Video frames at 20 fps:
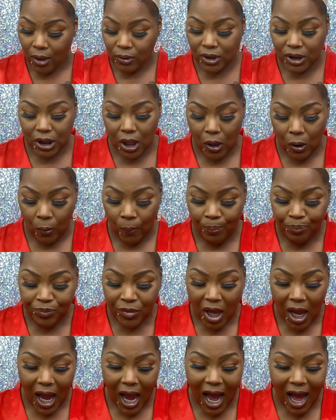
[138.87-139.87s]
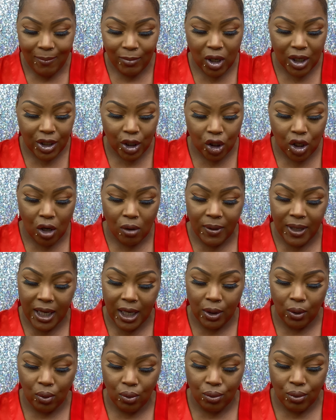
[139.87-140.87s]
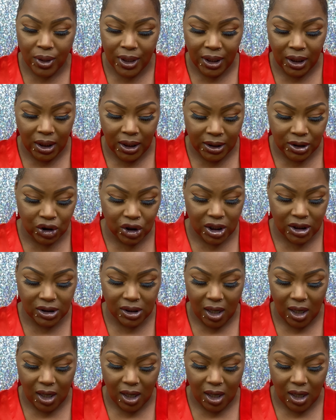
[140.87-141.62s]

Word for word: So I'm going to go ahead on and just